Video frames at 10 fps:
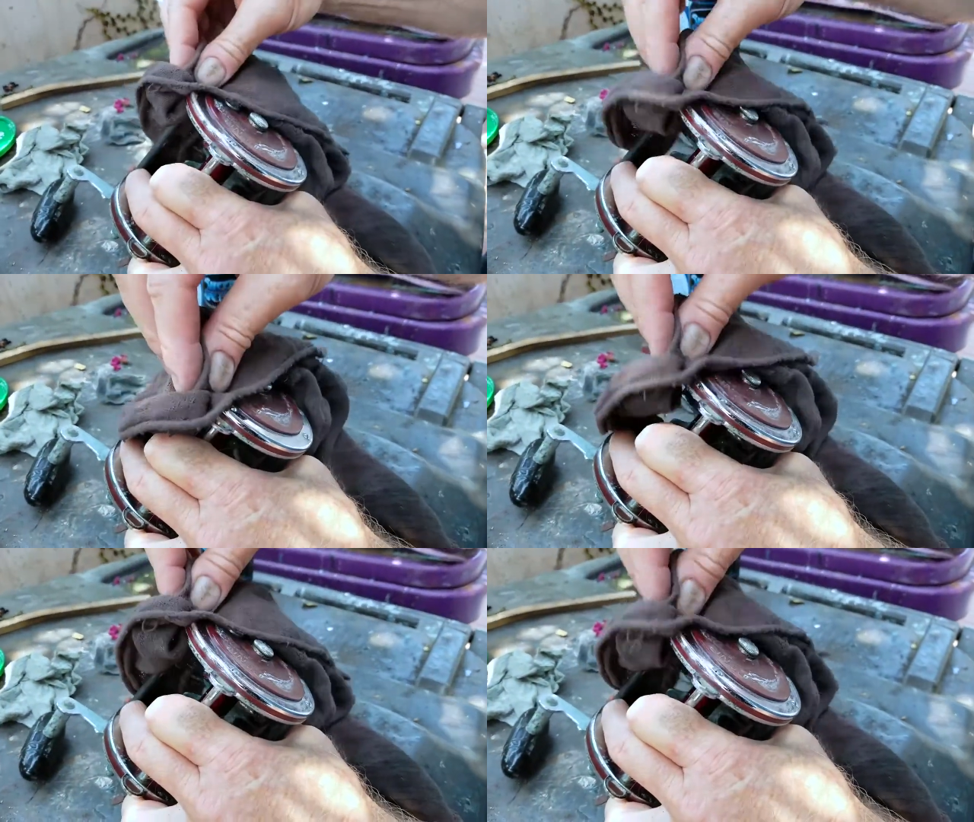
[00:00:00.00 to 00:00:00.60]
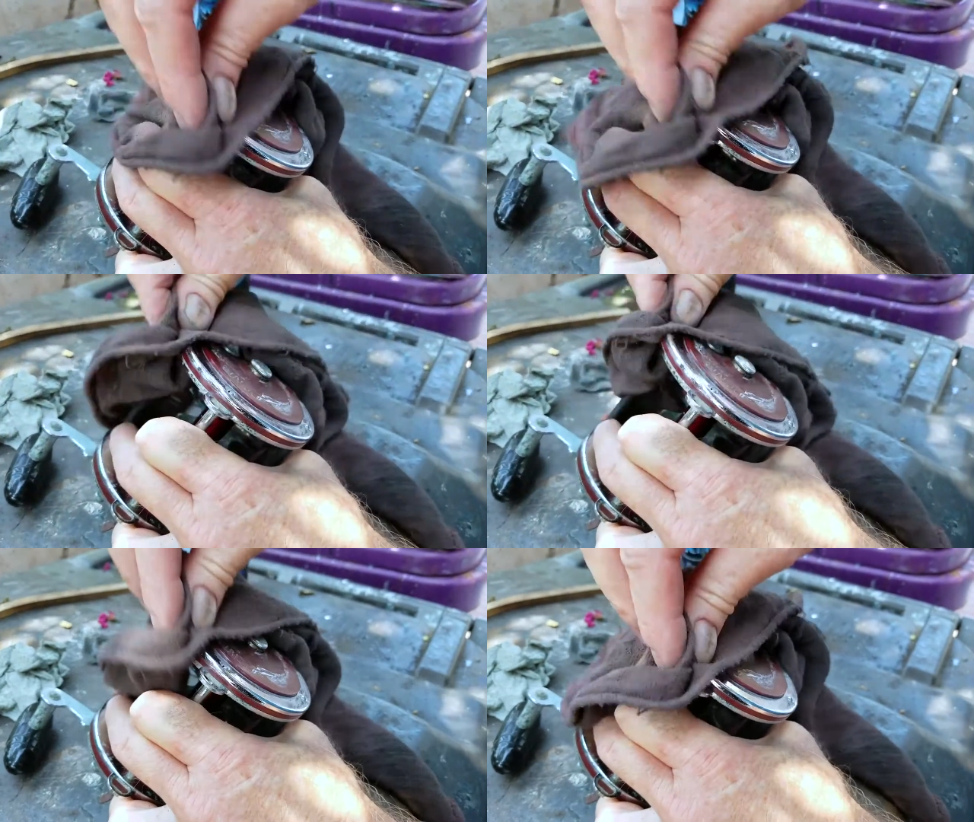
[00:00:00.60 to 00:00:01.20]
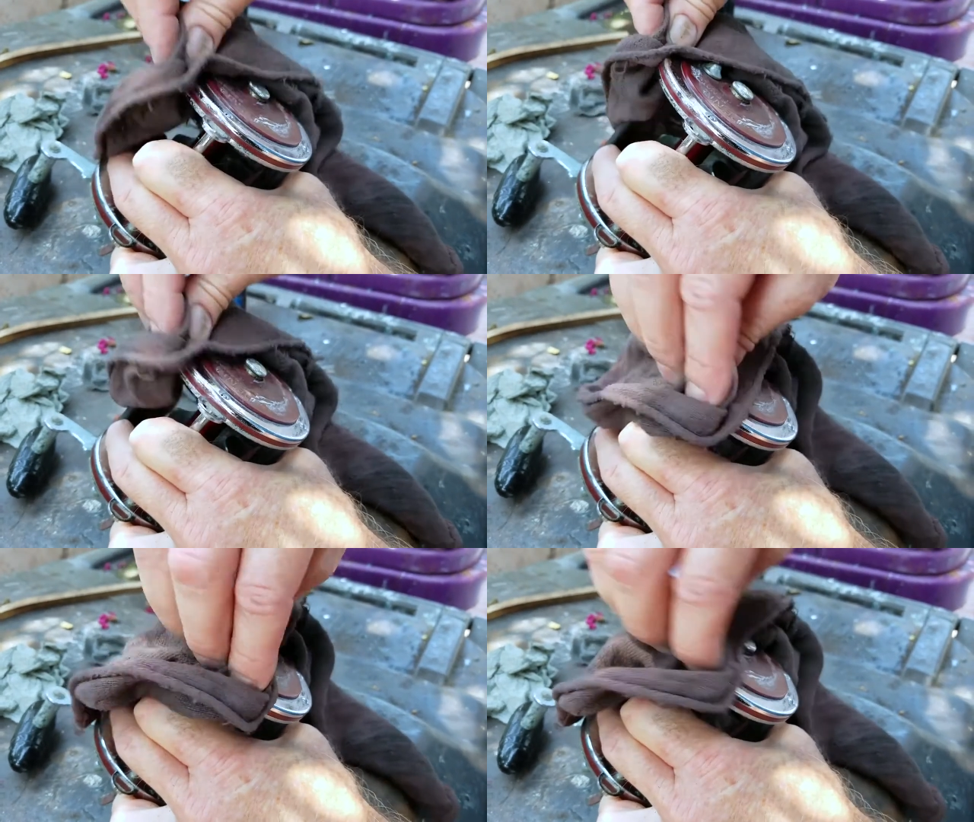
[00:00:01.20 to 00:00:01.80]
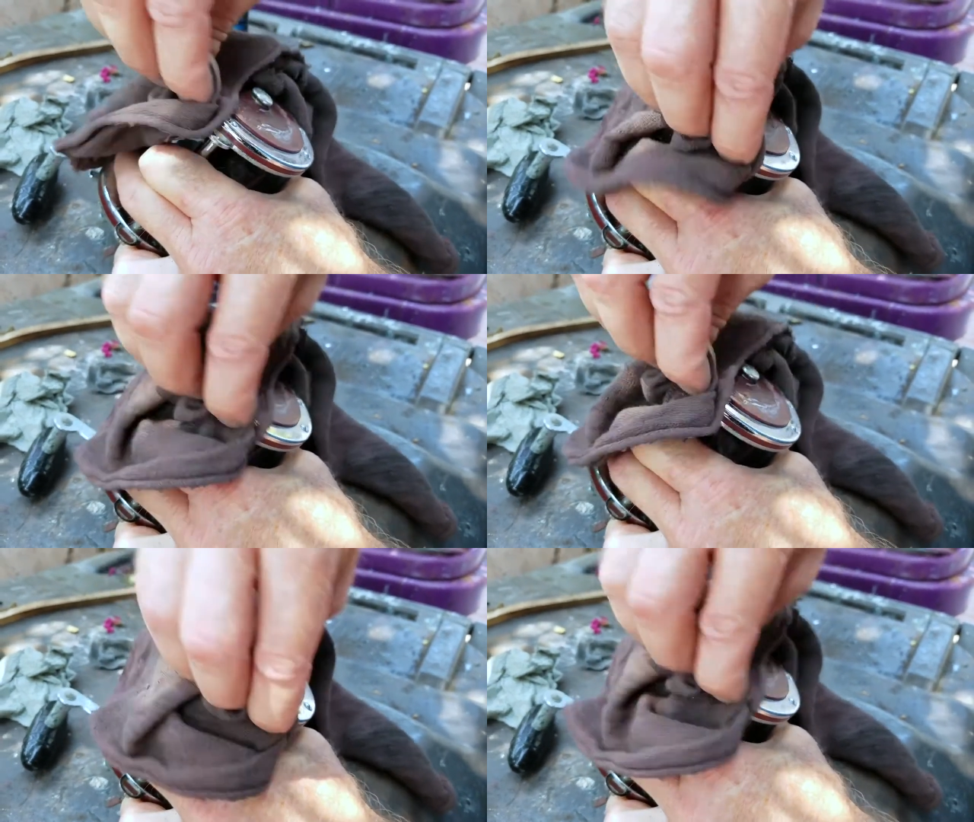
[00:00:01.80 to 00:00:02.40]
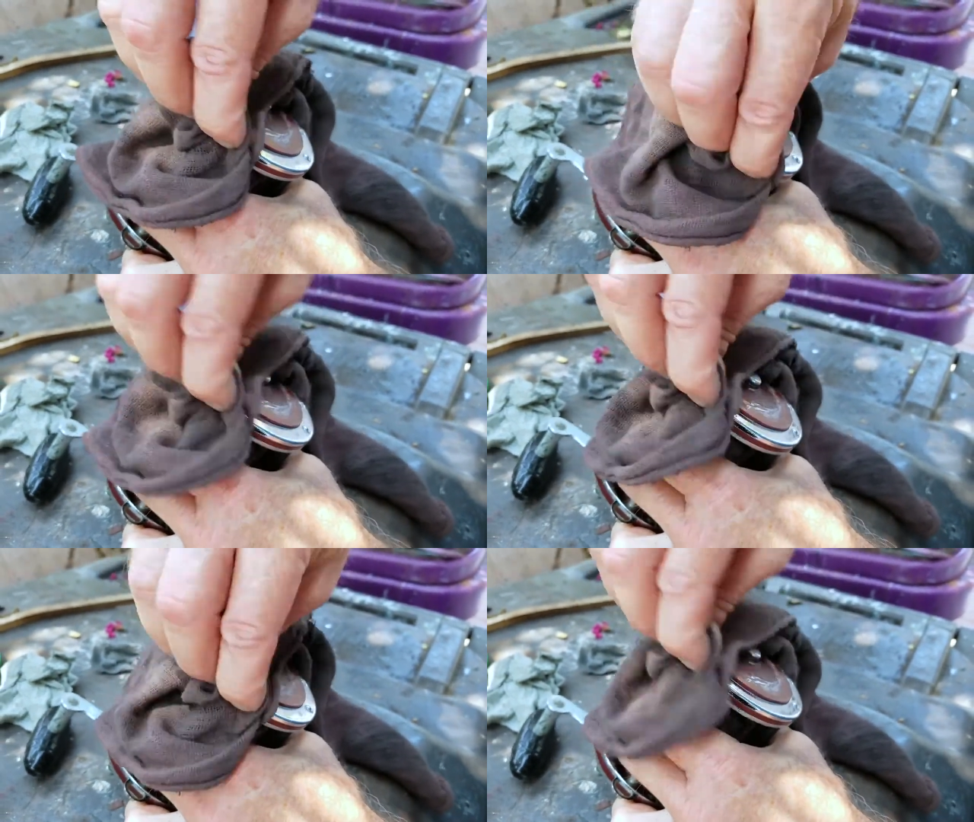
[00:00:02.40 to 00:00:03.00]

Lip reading: Nobody's mouth can be seen.